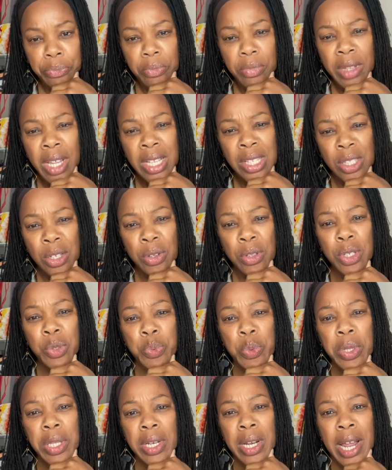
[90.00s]
So there's
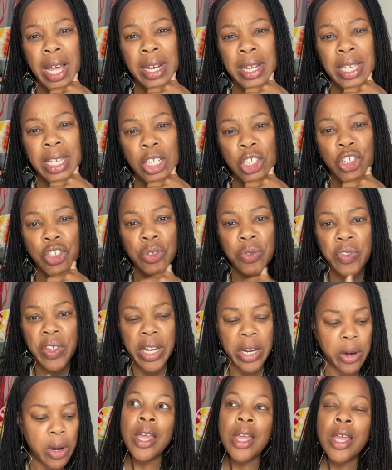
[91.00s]
really not an issue
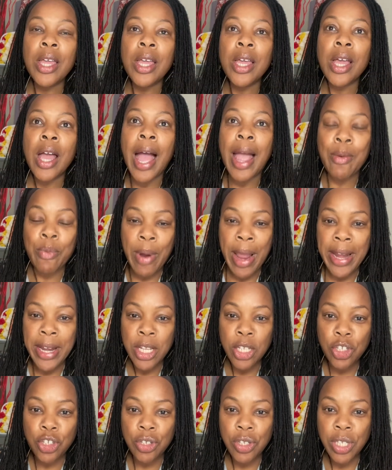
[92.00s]
there. I ran
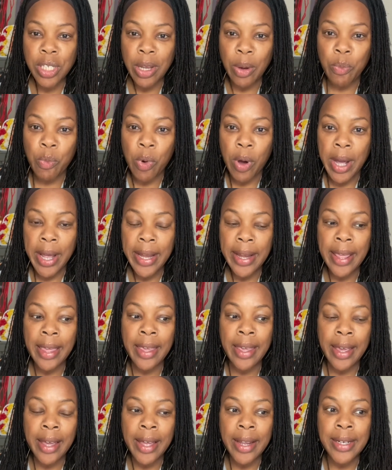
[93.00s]
into someone
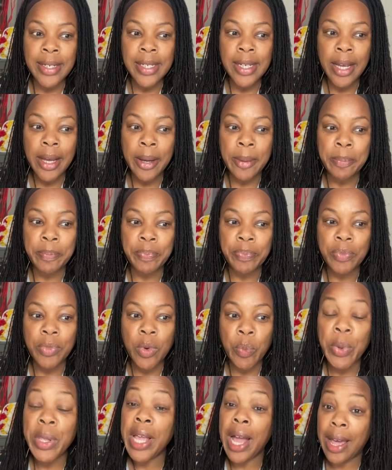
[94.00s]
and
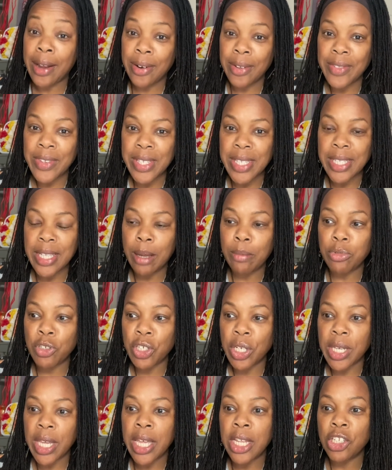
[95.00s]
we got on this
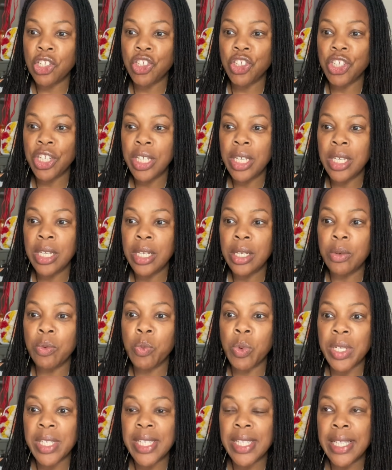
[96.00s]
subject, and she
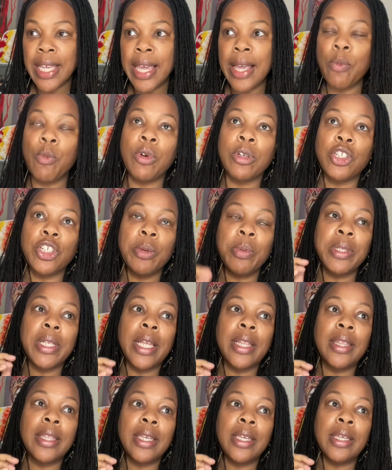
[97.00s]
was saying, well, she was
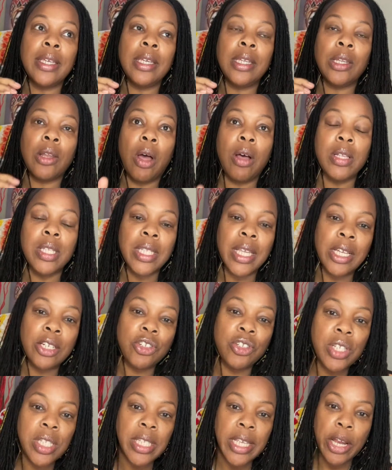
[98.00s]
at the Los
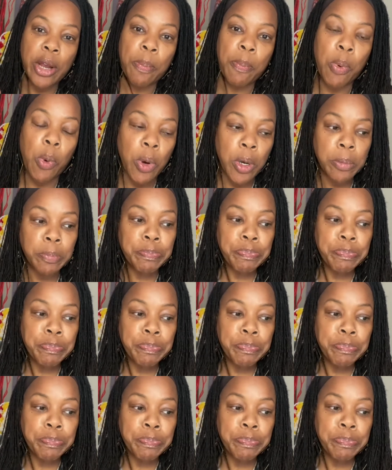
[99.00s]
Angeles airport.